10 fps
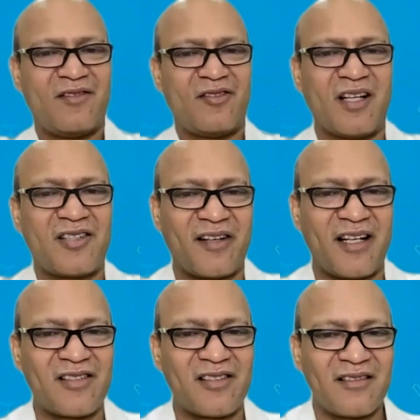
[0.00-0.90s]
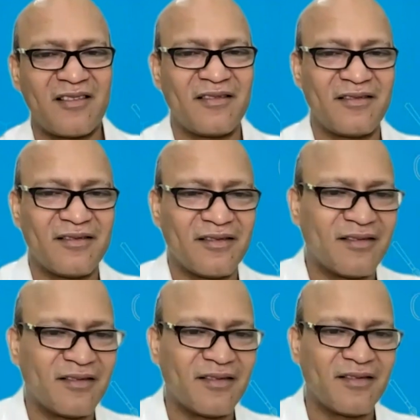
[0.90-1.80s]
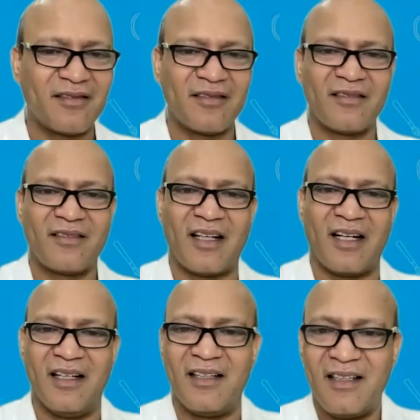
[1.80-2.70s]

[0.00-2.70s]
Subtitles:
Thoda stretch. Yeah?